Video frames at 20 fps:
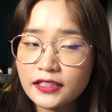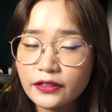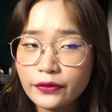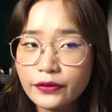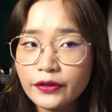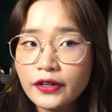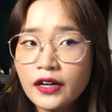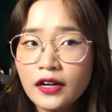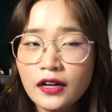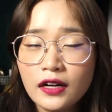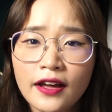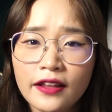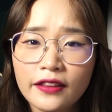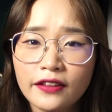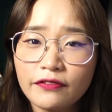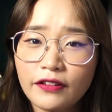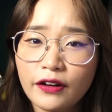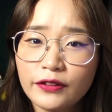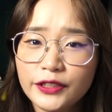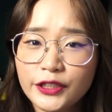So
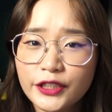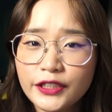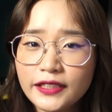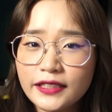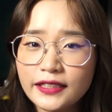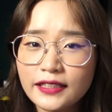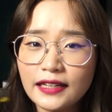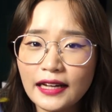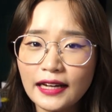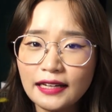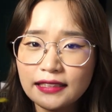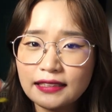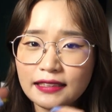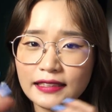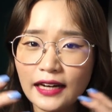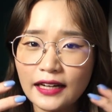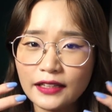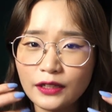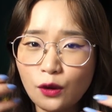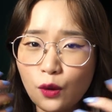the foundation didn't like
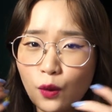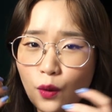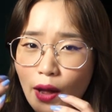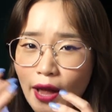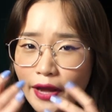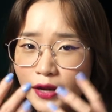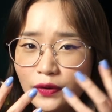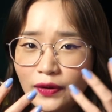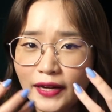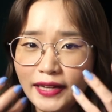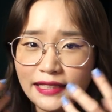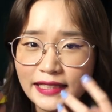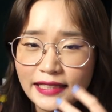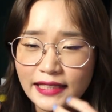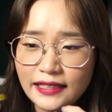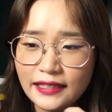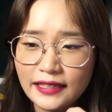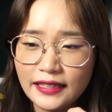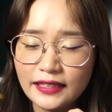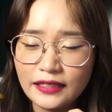start
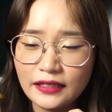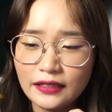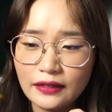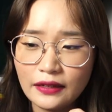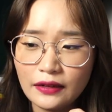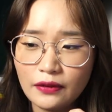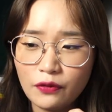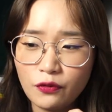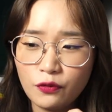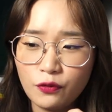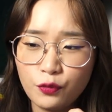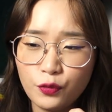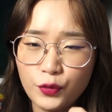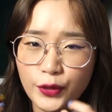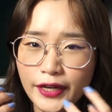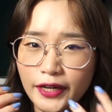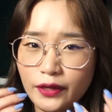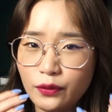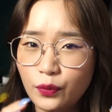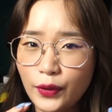coagulating in
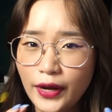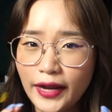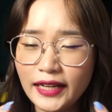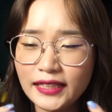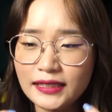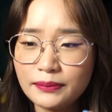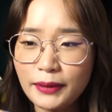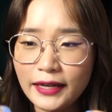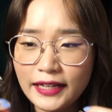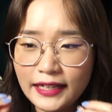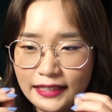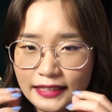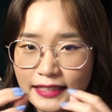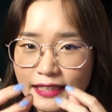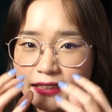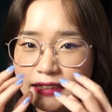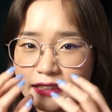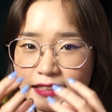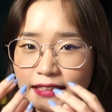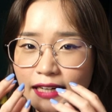weird ways, but it
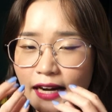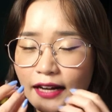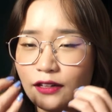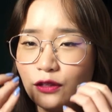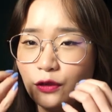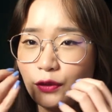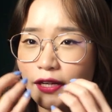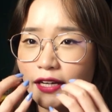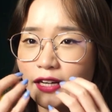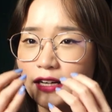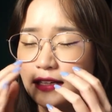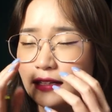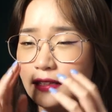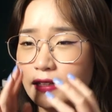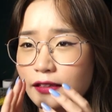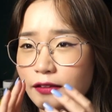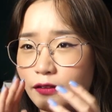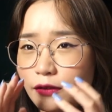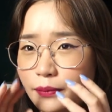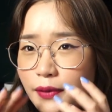did start looking a
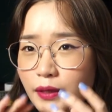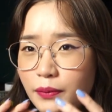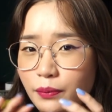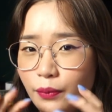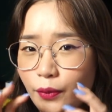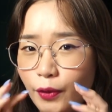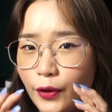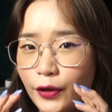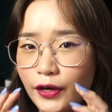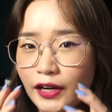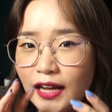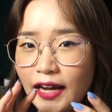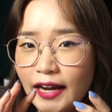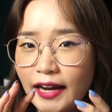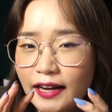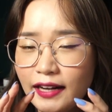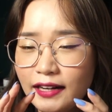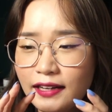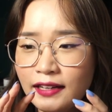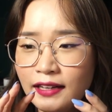little bit more
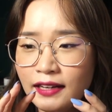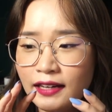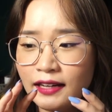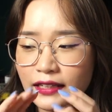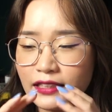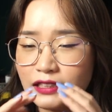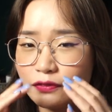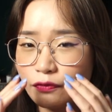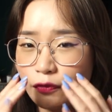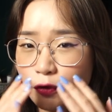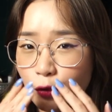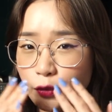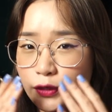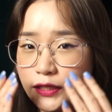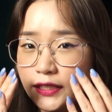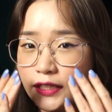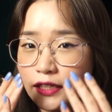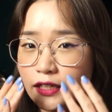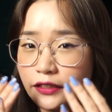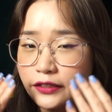like it's
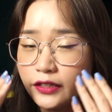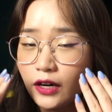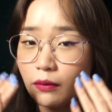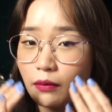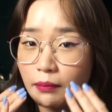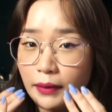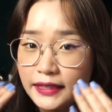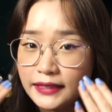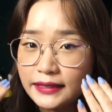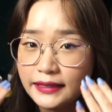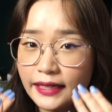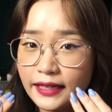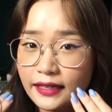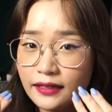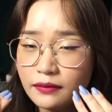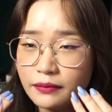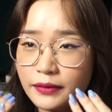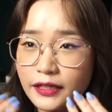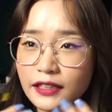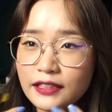floating on top of my
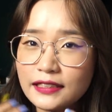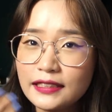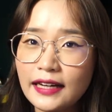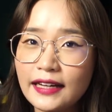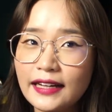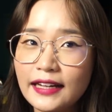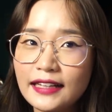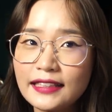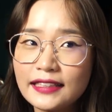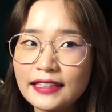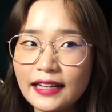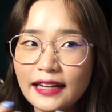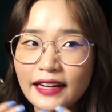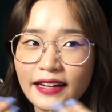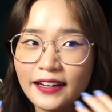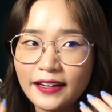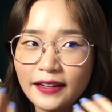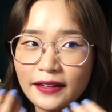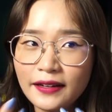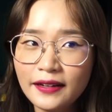skin, because I guess
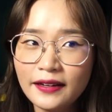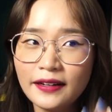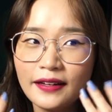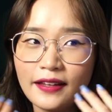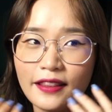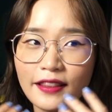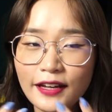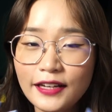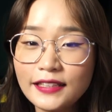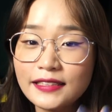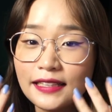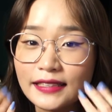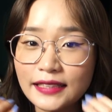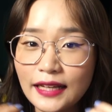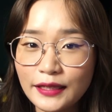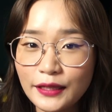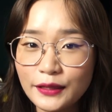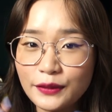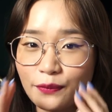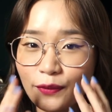like things are
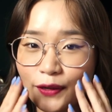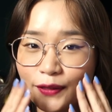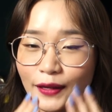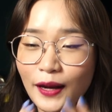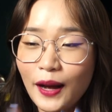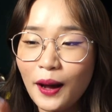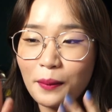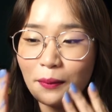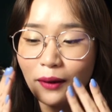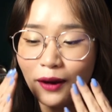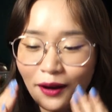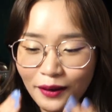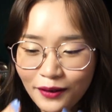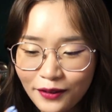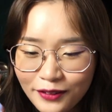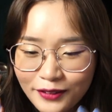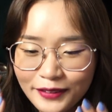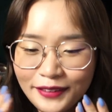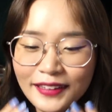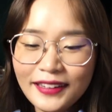starting to want to come
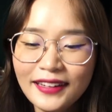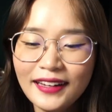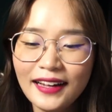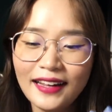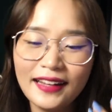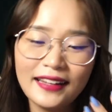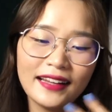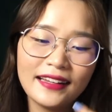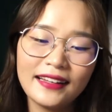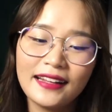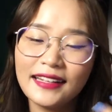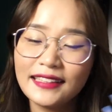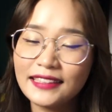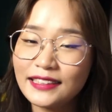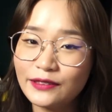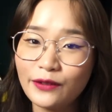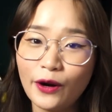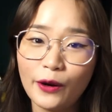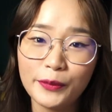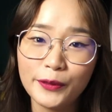out, and
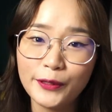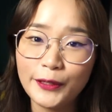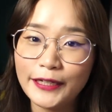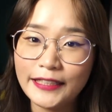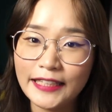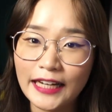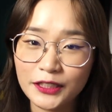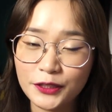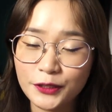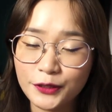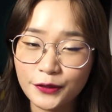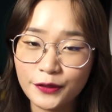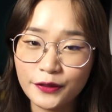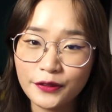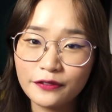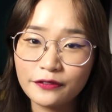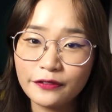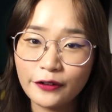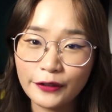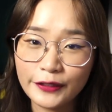that's normal and
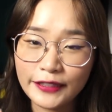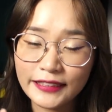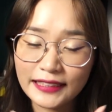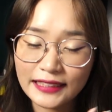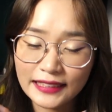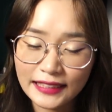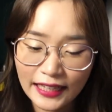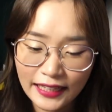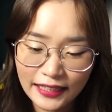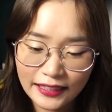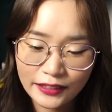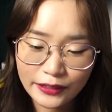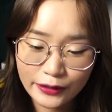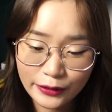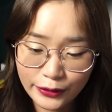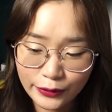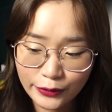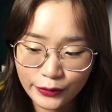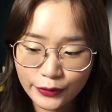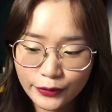natural for the skin
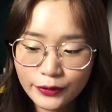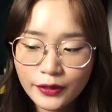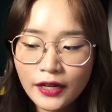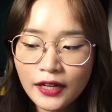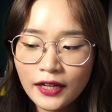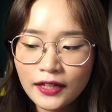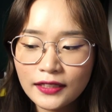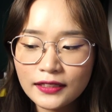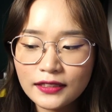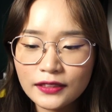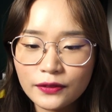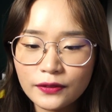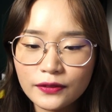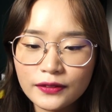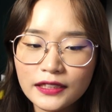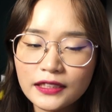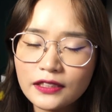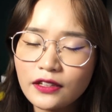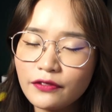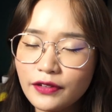to do.
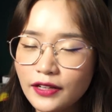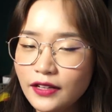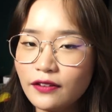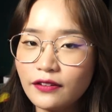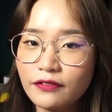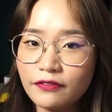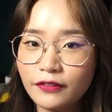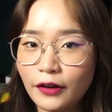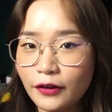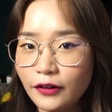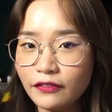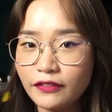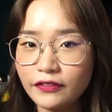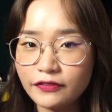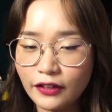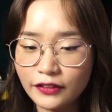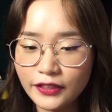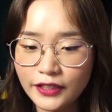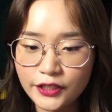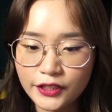So it's not really the fault of
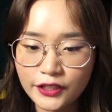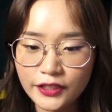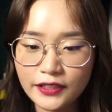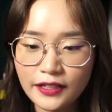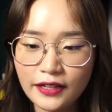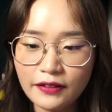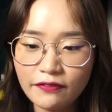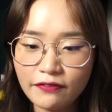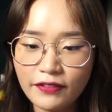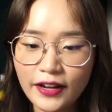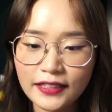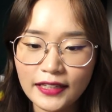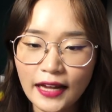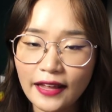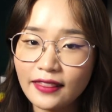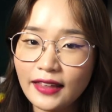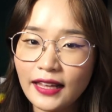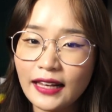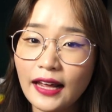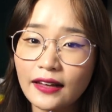the foundation. In fact,
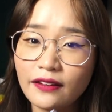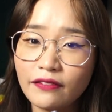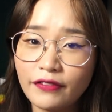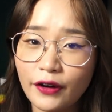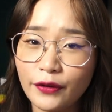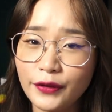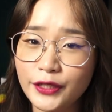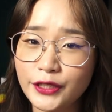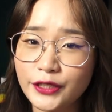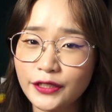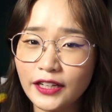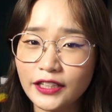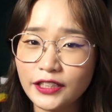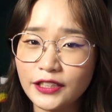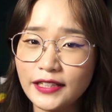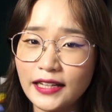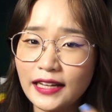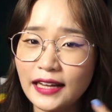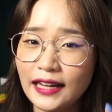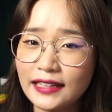I think that the foundation
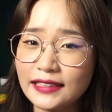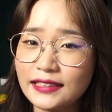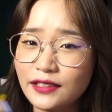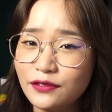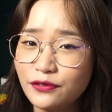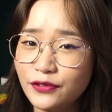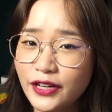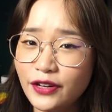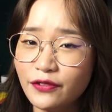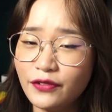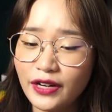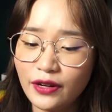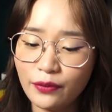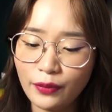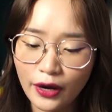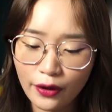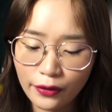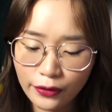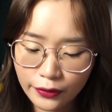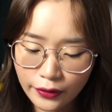actually lasted
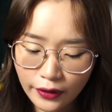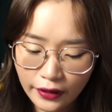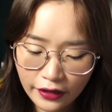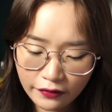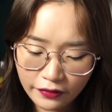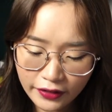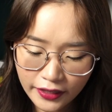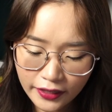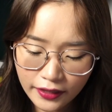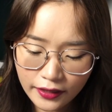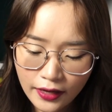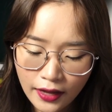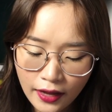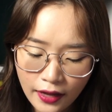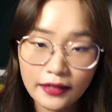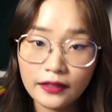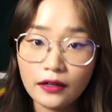really well throughout everything.